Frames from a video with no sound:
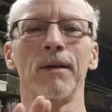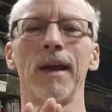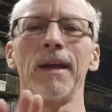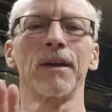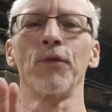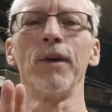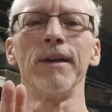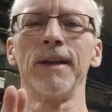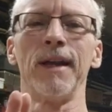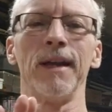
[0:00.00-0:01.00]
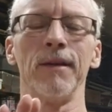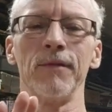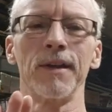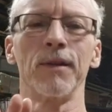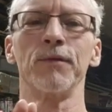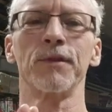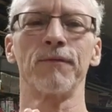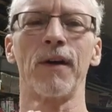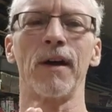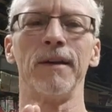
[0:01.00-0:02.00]
had a great day, everything was
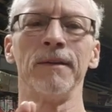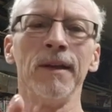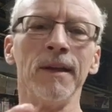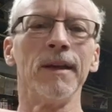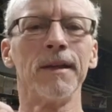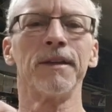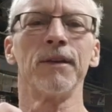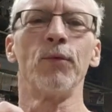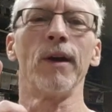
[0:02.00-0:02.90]
fine. It did